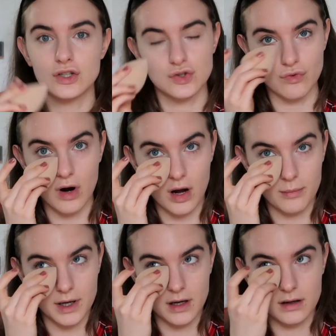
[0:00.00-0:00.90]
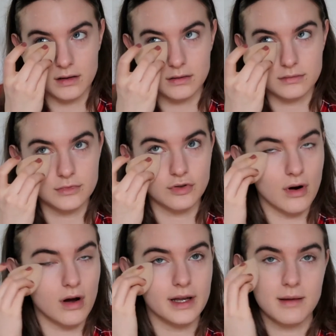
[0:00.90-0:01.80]
drama
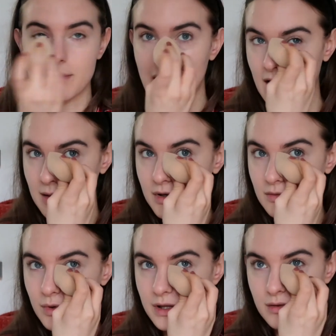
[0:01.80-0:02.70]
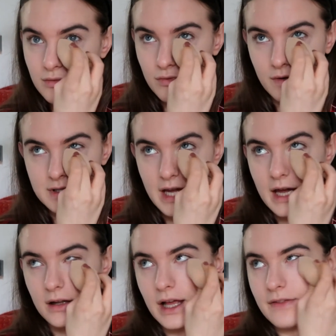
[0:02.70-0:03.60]
crime element with
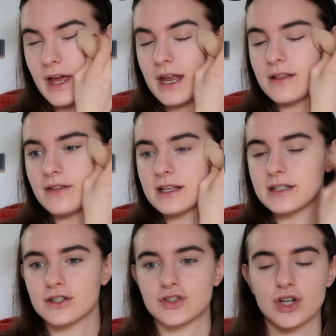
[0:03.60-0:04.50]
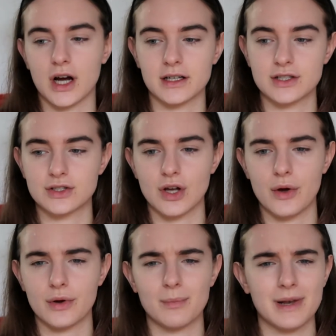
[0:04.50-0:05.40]
Riverdale, and then this is just
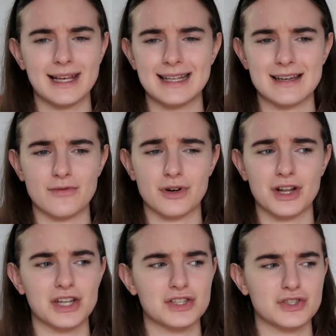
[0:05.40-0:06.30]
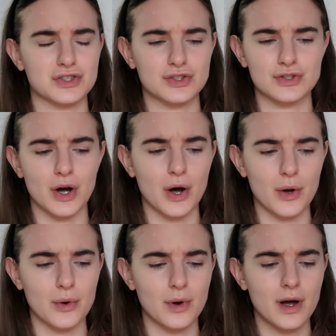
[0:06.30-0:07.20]
so completely different, and it's just
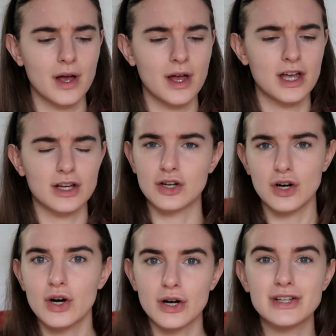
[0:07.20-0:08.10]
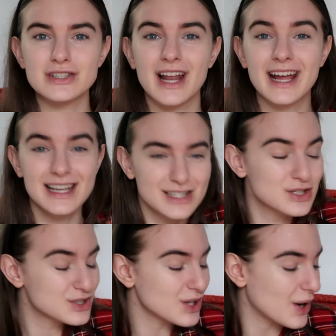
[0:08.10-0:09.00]
so good. Like, it's
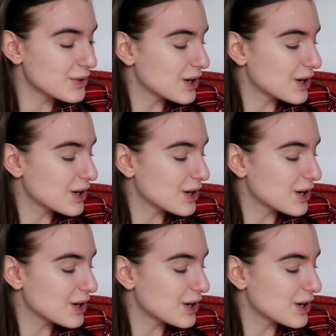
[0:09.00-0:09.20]
just so